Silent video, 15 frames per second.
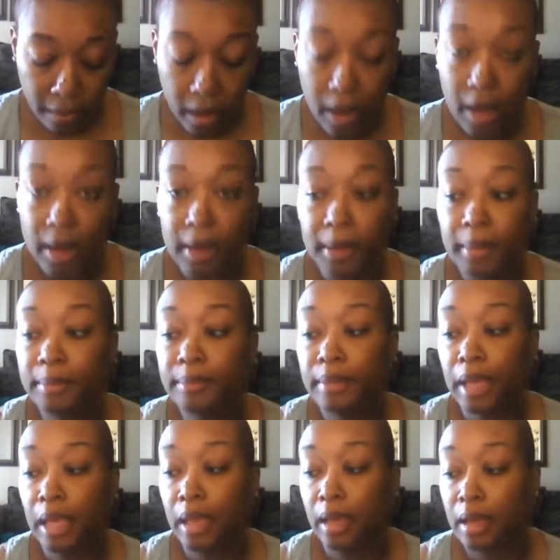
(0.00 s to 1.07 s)

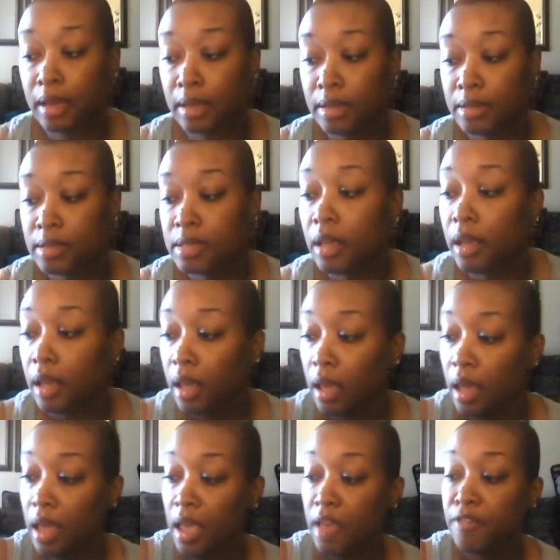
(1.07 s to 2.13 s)
And
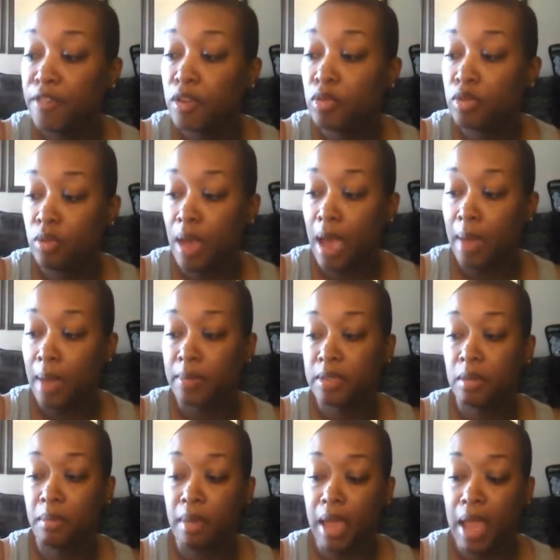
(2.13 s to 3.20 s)
if you do happen
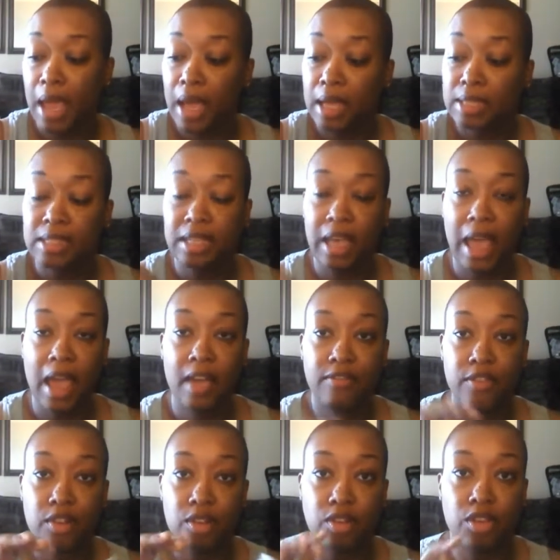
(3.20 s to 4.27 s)
to mask
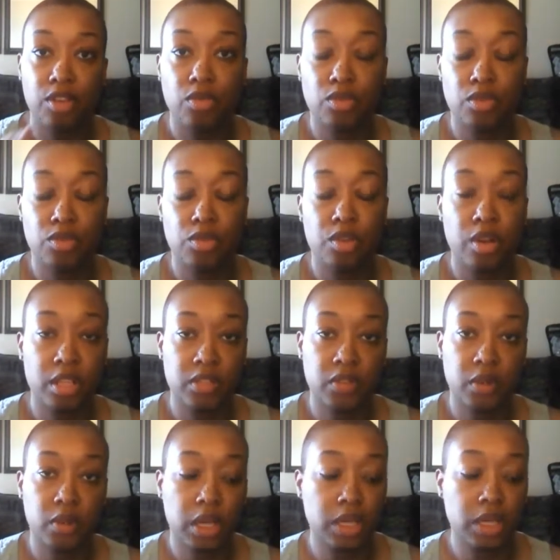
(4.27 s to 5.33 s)
after you do your
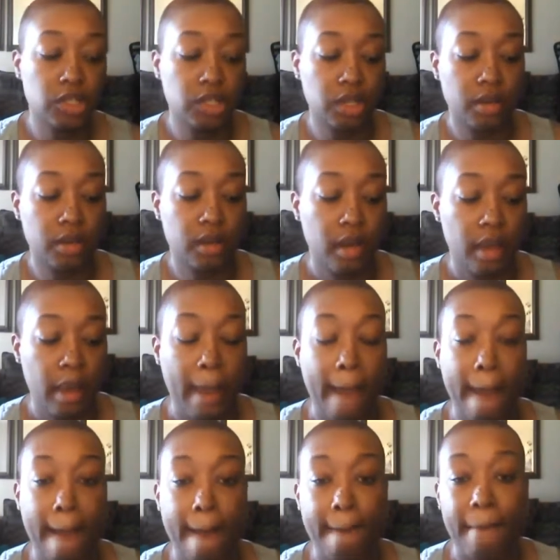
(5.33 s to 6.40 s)
exfoliation,
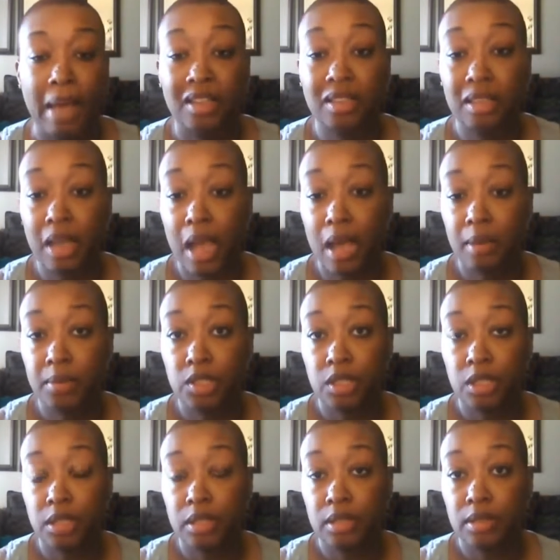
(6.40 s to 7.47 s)
a good
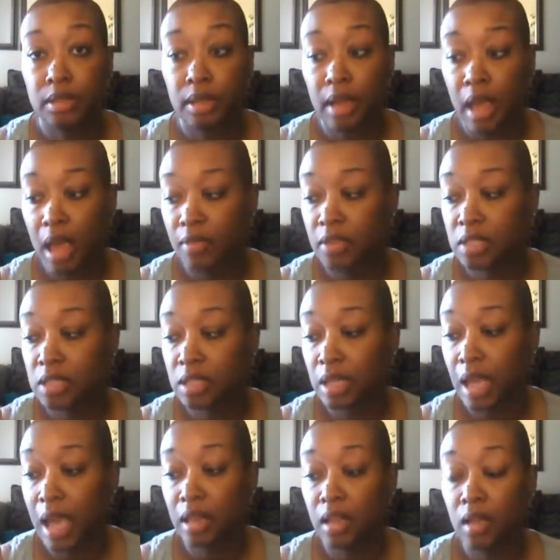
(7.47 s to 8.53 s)
option,
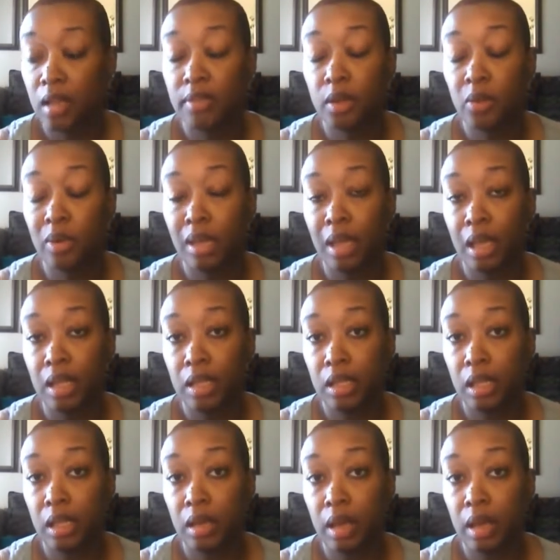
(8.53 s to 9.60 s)
obviously, I love the Queen
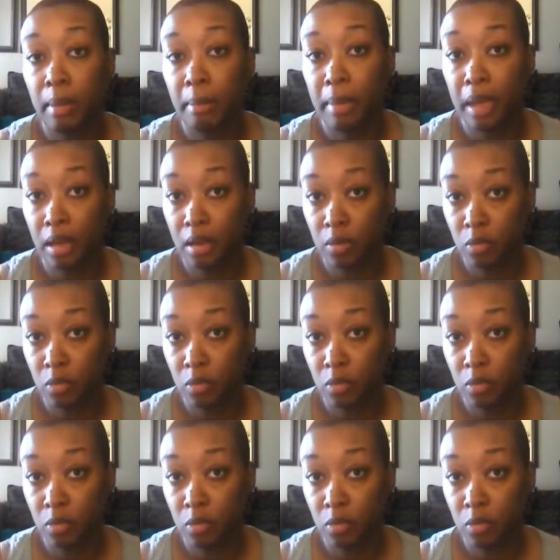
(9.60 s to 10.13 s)
Helene mint.